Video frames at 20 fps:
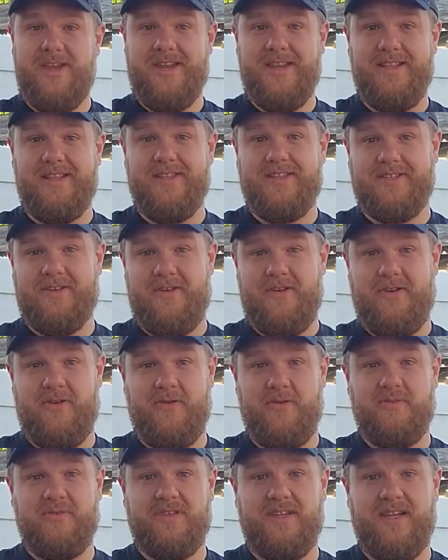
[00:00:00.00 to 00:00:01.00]
need this on our
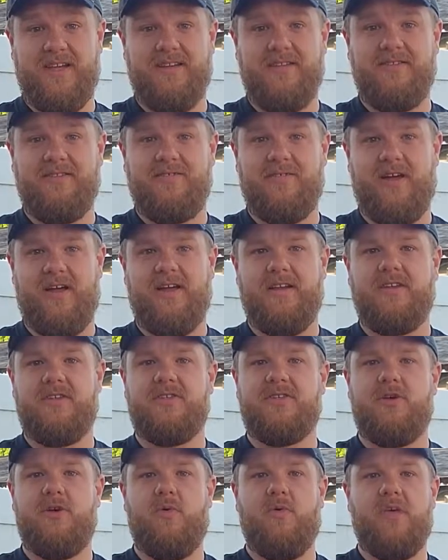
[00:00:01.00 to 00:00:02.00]
homestead, right?
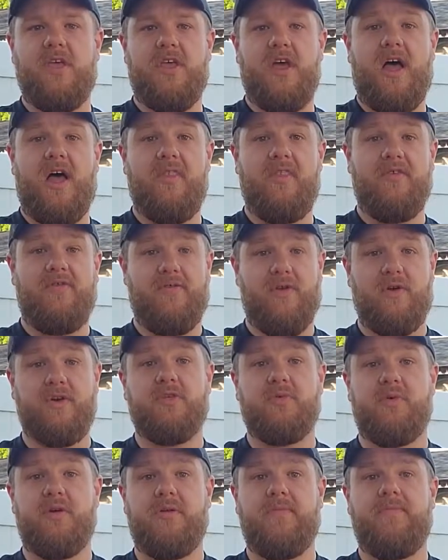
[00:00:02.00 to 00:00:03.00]
So we got the
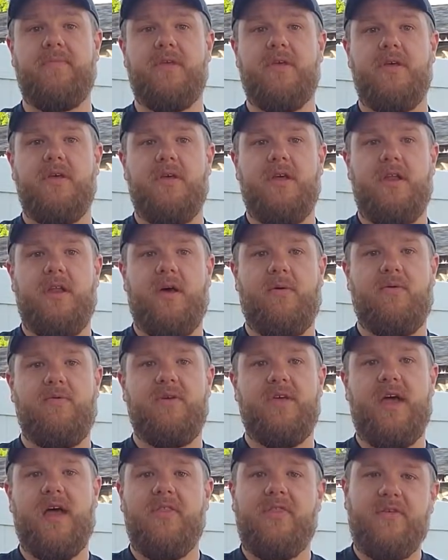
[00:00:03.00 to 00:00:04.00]
first one. Now, when
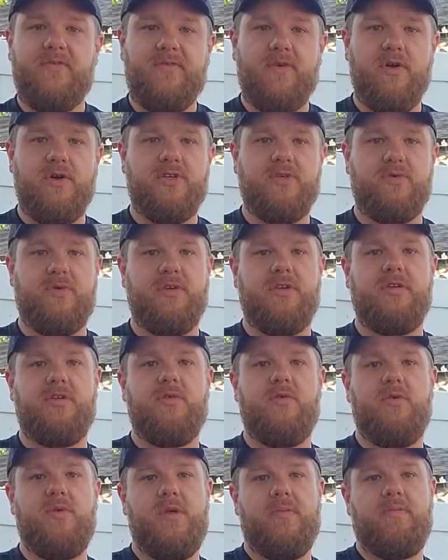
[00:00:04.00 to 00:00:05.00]
we got the first
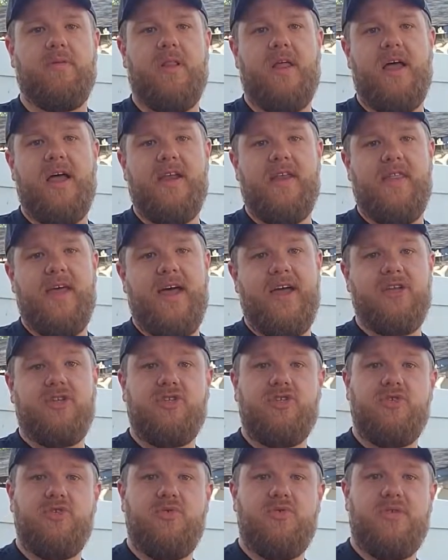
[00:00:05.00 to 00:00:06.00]
one, we applied that
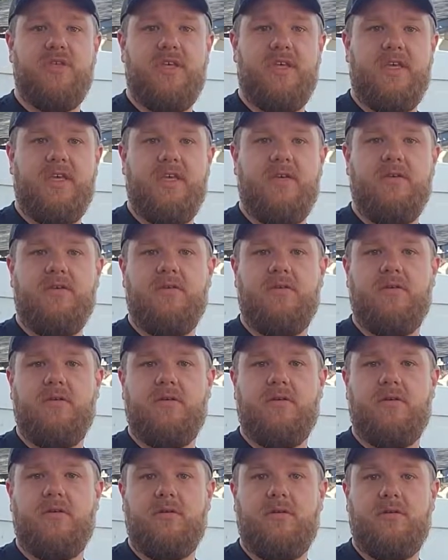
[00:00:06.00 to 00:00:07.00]
to the
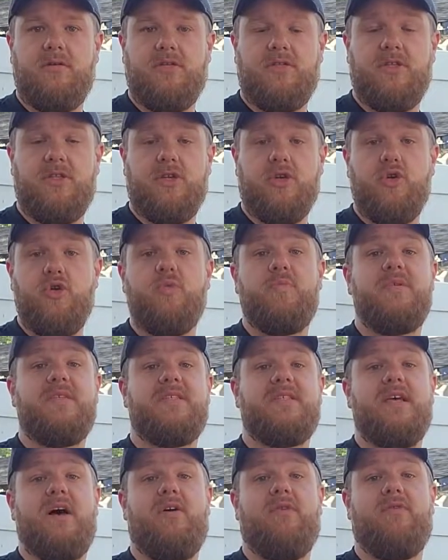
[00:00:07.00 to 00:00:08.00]
coop
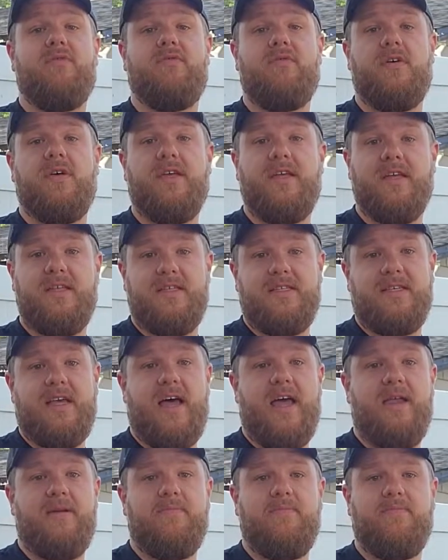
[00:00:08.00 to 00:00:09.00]
itself
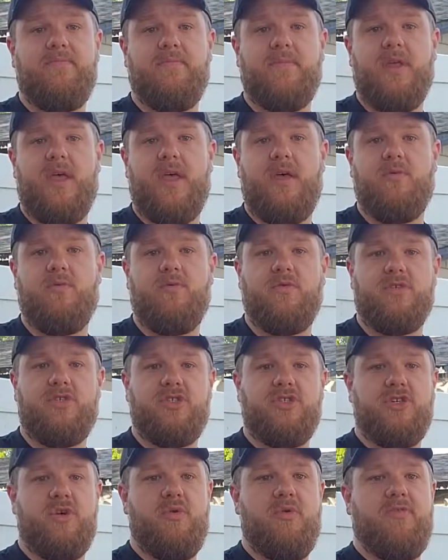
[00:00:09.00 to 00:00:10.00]
inside, and we'll
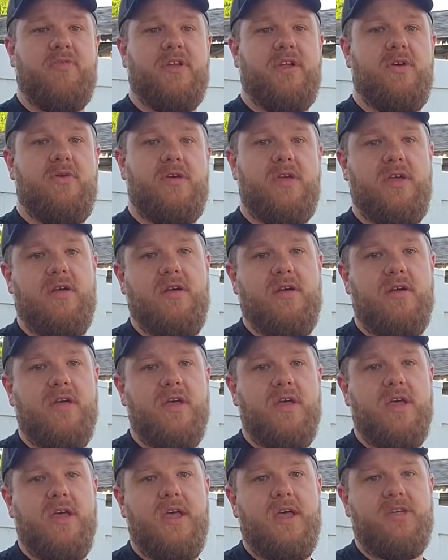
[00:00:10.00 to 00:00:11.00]
show a video here
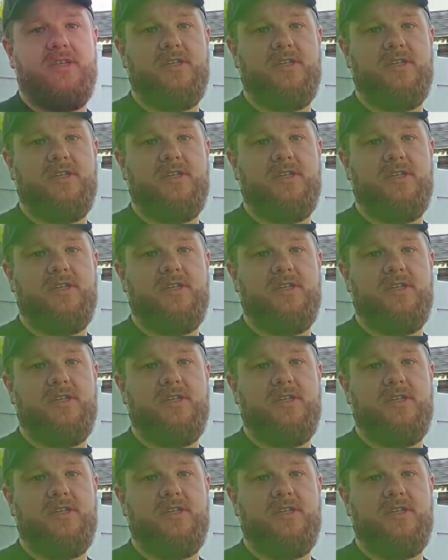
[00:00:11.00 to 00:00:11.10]
in